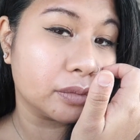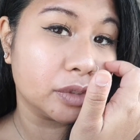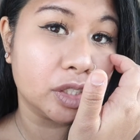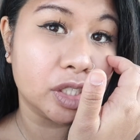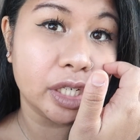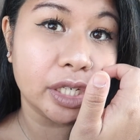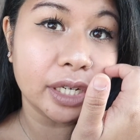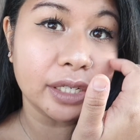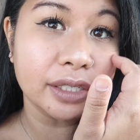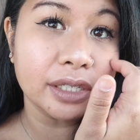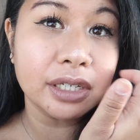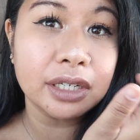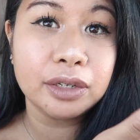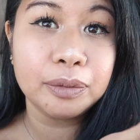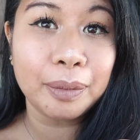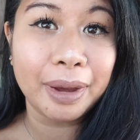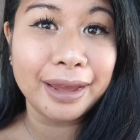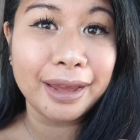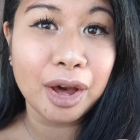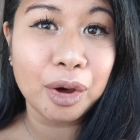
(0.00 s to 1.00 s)
She doesn't
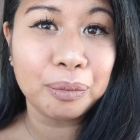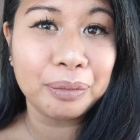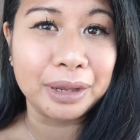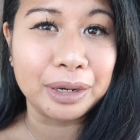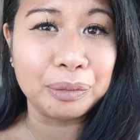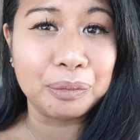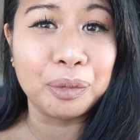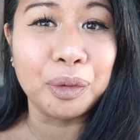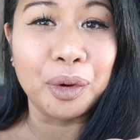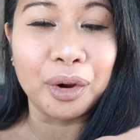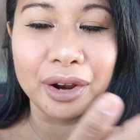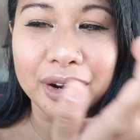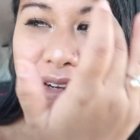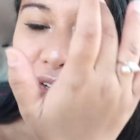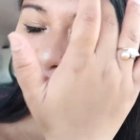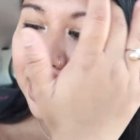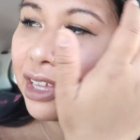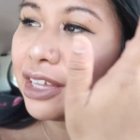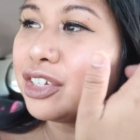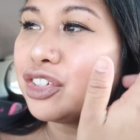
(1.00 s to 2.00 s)
need my help anymore.
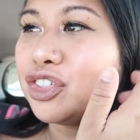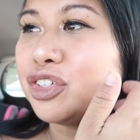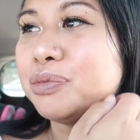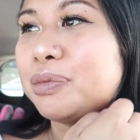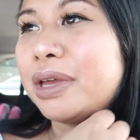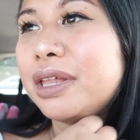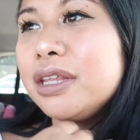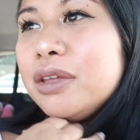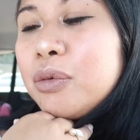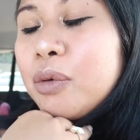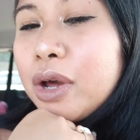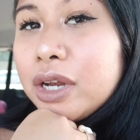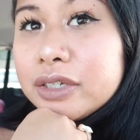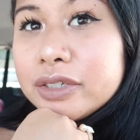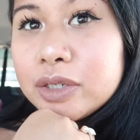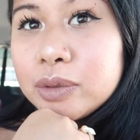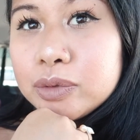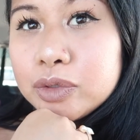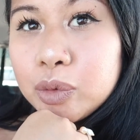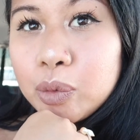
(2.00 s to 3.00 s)
She mainly wanted
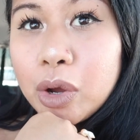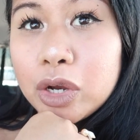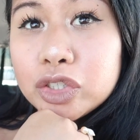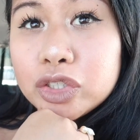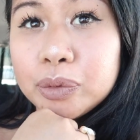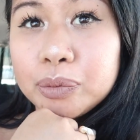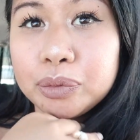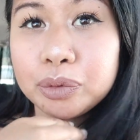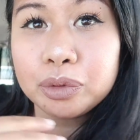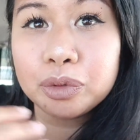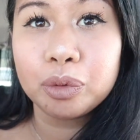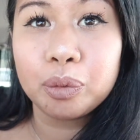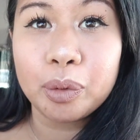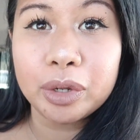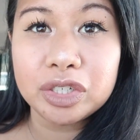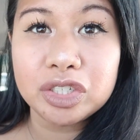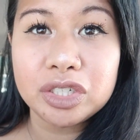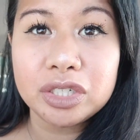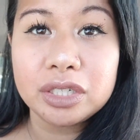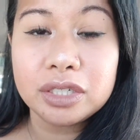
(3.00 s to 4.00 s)
someone to watch her booth
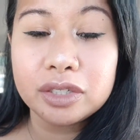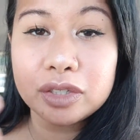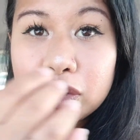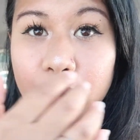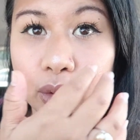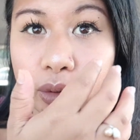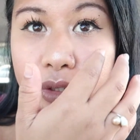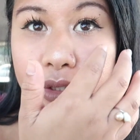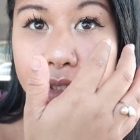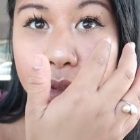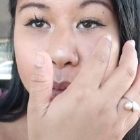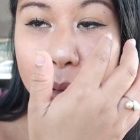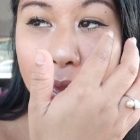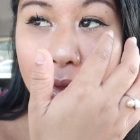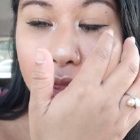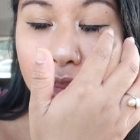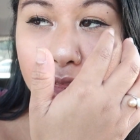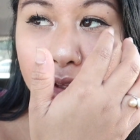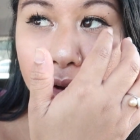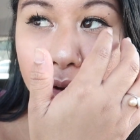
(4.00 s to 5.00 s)
when she needs to go use the
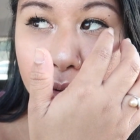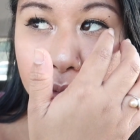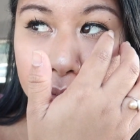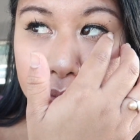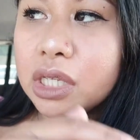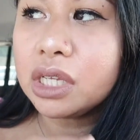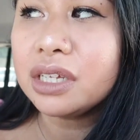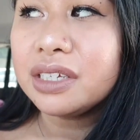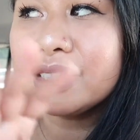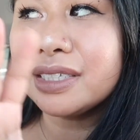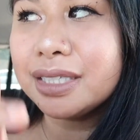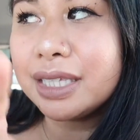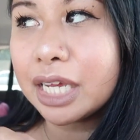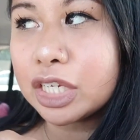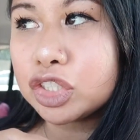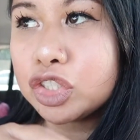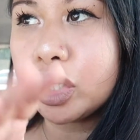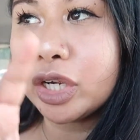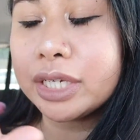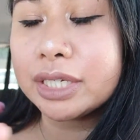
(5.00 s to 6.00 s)
bathroom,
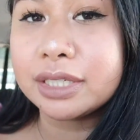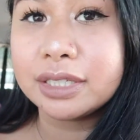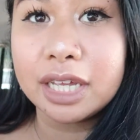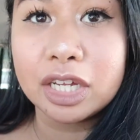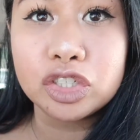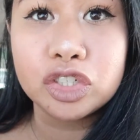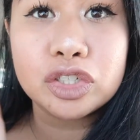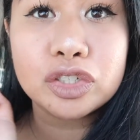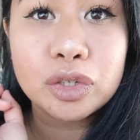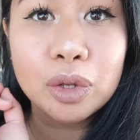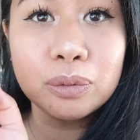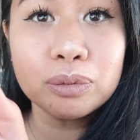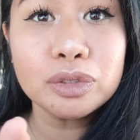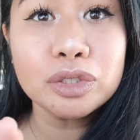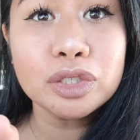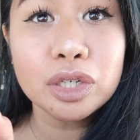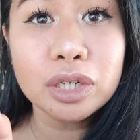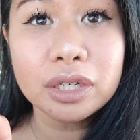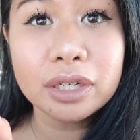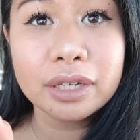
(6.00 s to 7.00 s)
etc, etc. So I'm
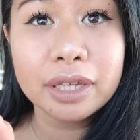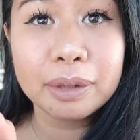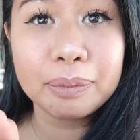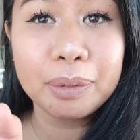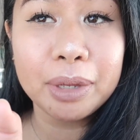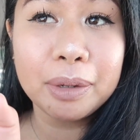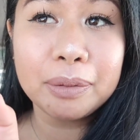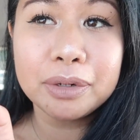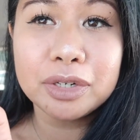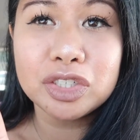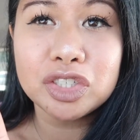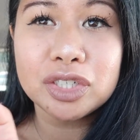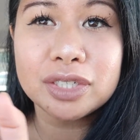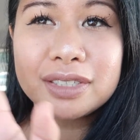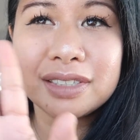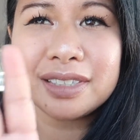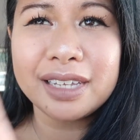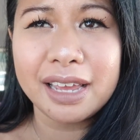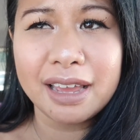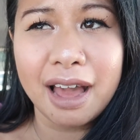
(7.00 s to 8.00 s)
just gonna be able to
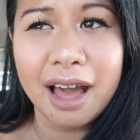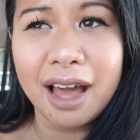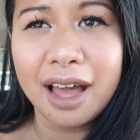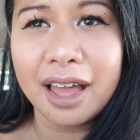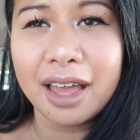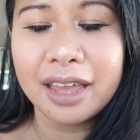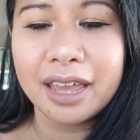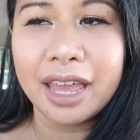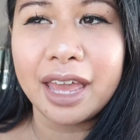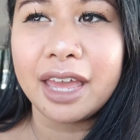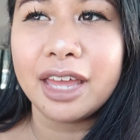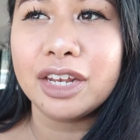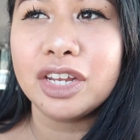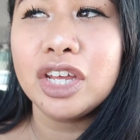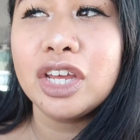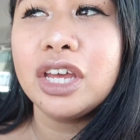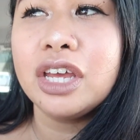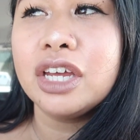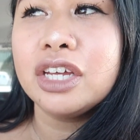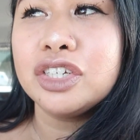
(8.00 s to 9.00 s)
just say hi and
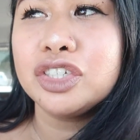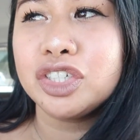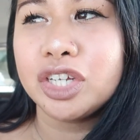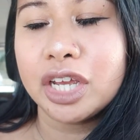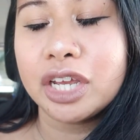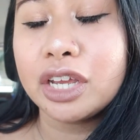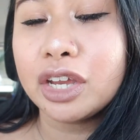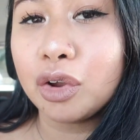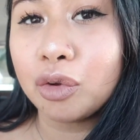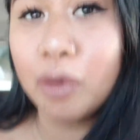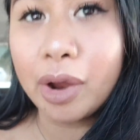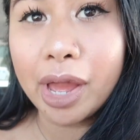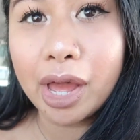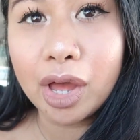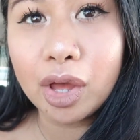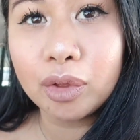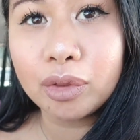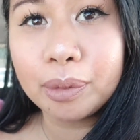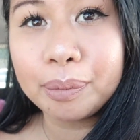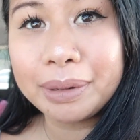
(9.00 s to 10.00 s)
check
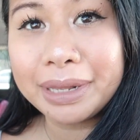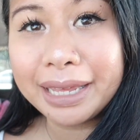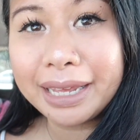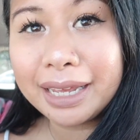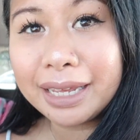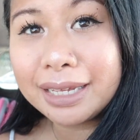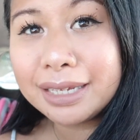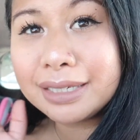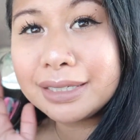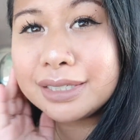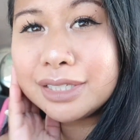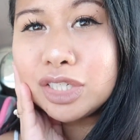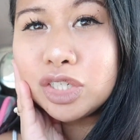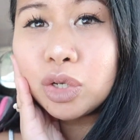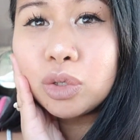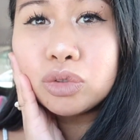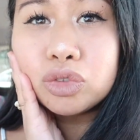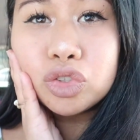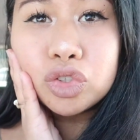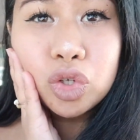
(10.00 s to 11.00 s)
around the place, you
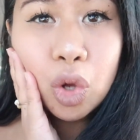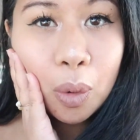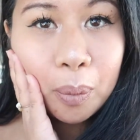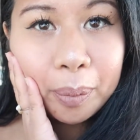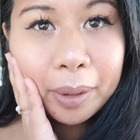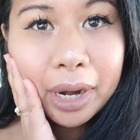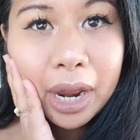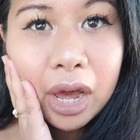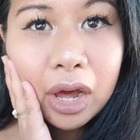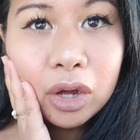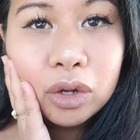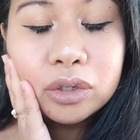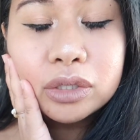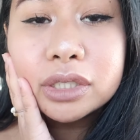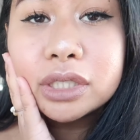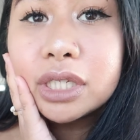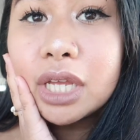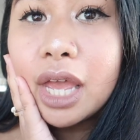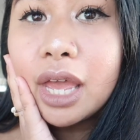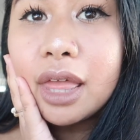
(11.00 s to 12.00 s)
know, scope it
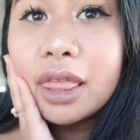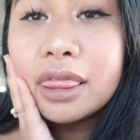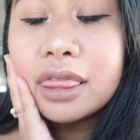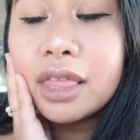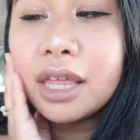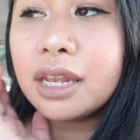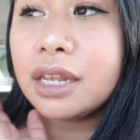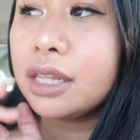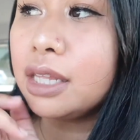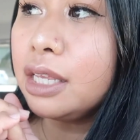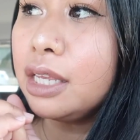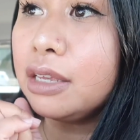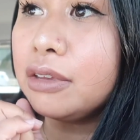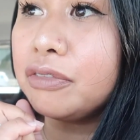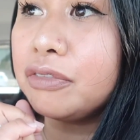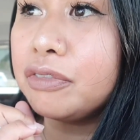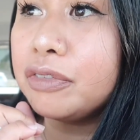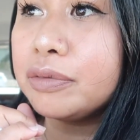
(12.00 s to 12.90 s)
out and then leave.